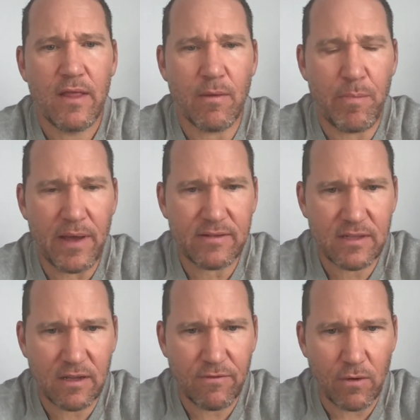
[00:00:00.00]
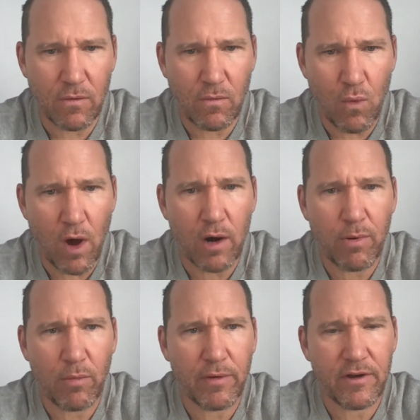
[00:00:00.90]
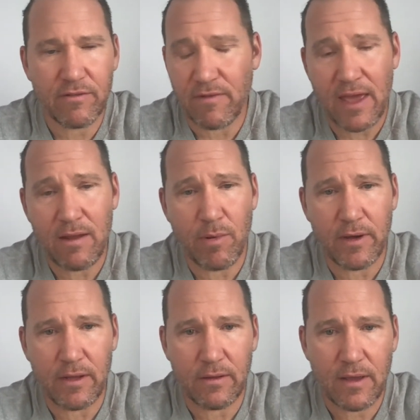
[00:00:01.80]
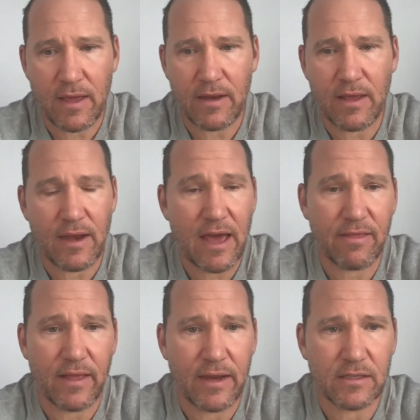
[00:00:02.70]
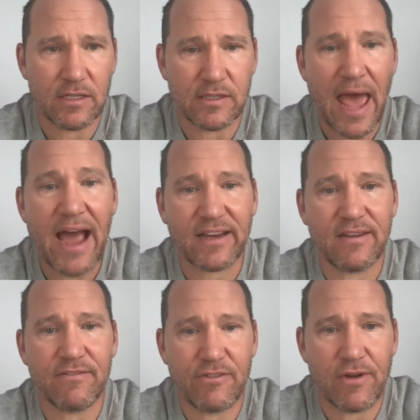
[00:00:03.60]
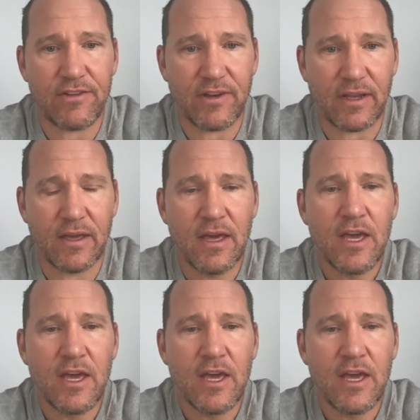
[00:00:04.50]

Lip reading: the best thing for water polo players and anybody in athletics is active stretching.